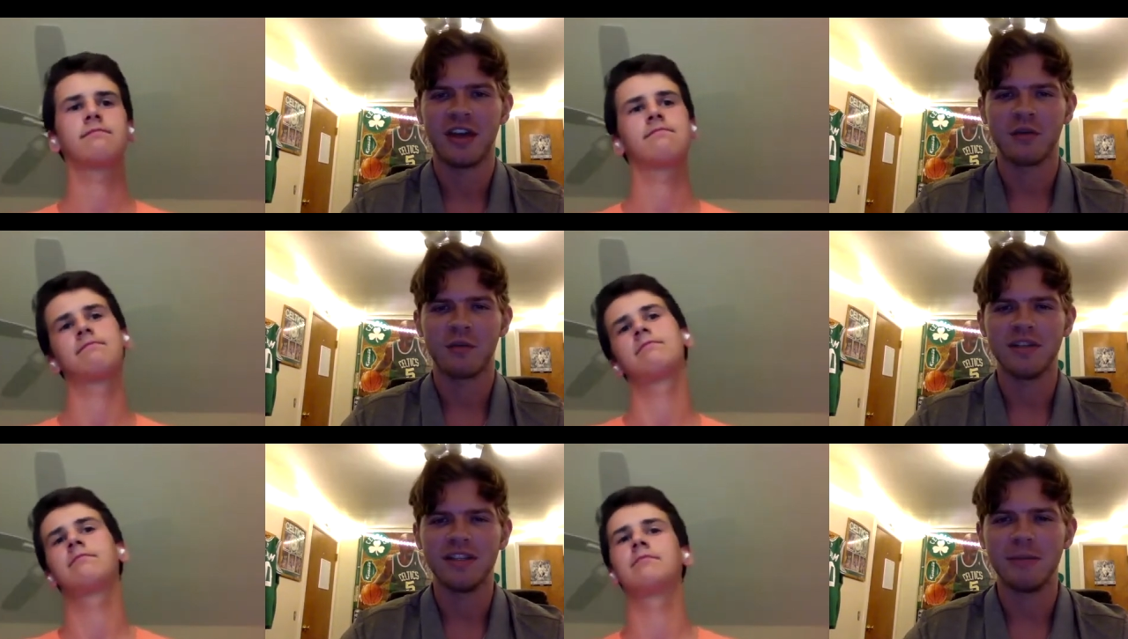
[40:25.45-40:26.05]

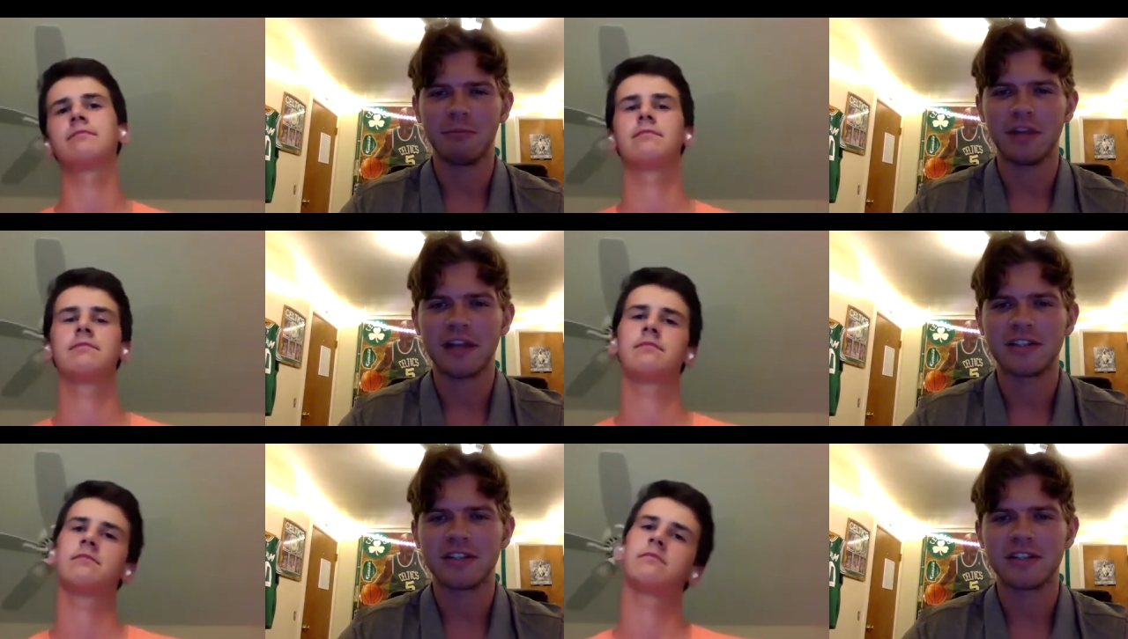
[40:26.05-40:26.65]
Speaker 1: recently
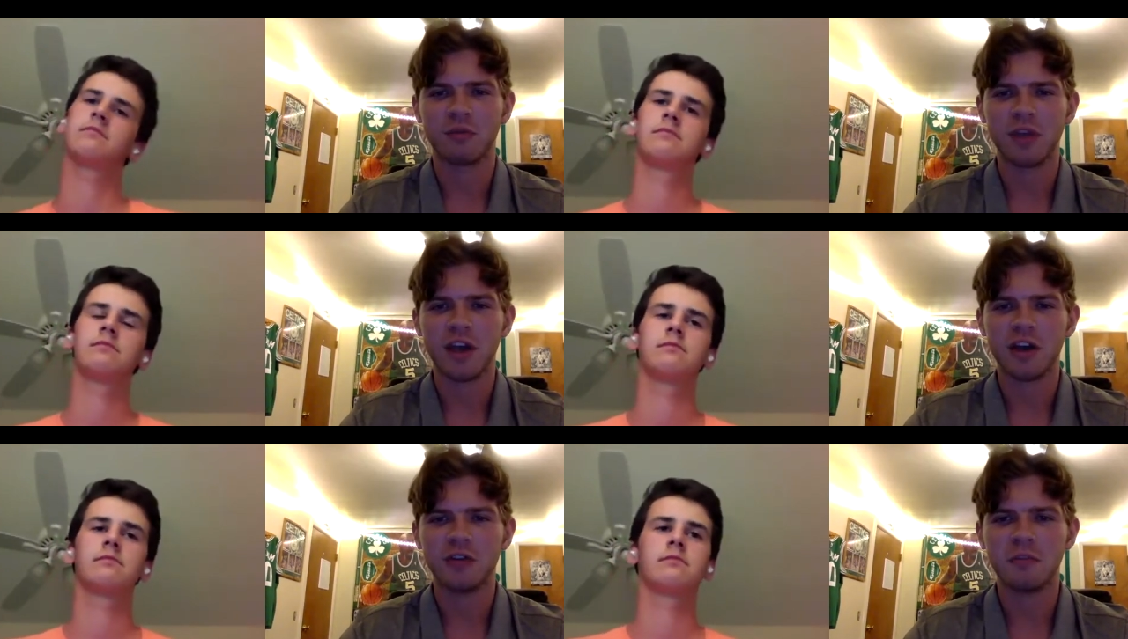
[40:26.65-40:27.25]
pledged
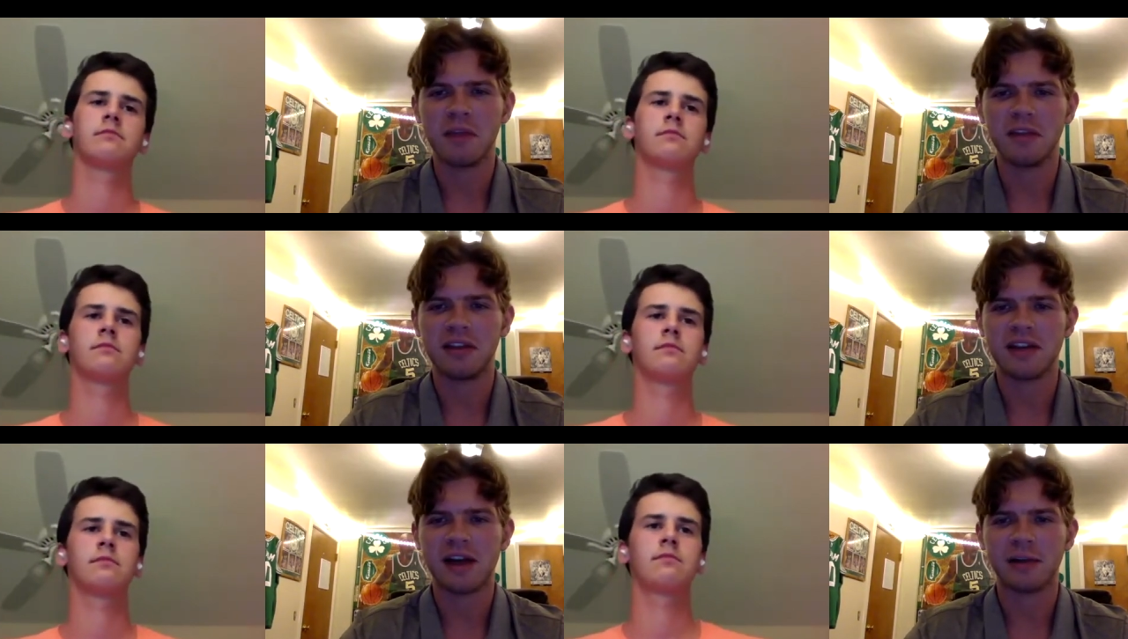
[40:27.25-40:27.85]
$300 million
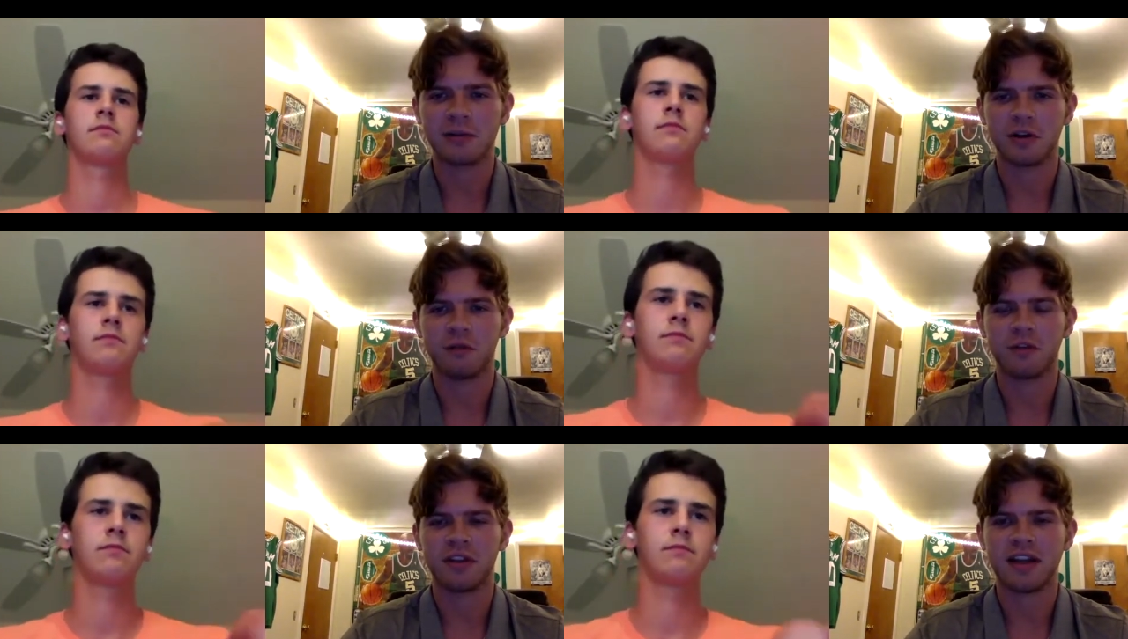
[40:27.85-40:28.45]
over
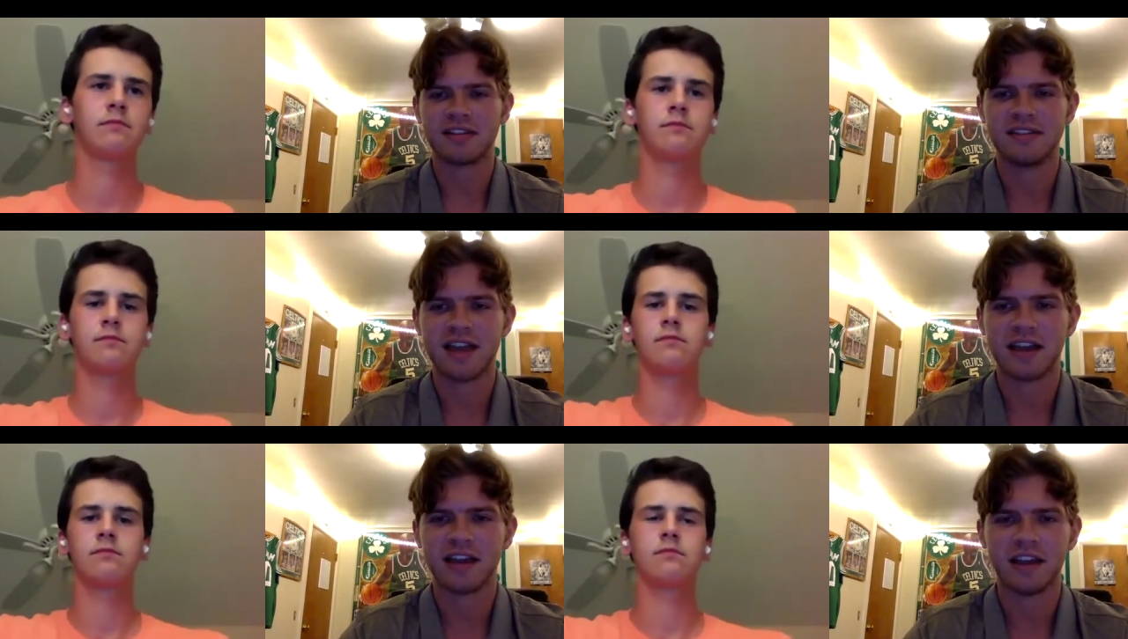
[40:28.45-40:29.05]
the next
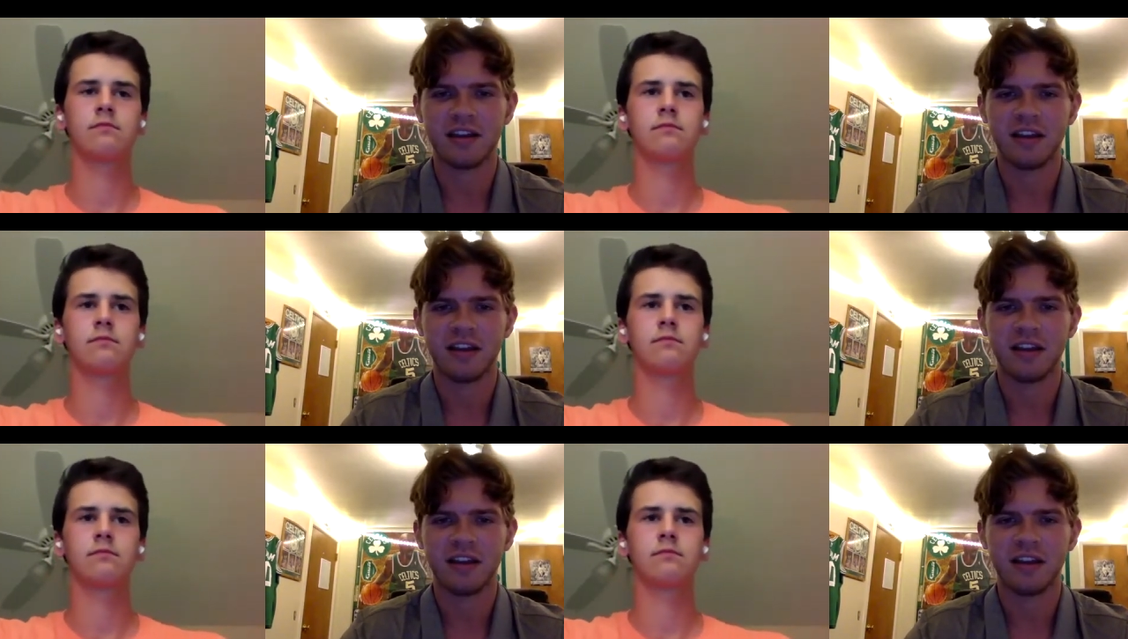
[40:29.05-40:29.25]
decade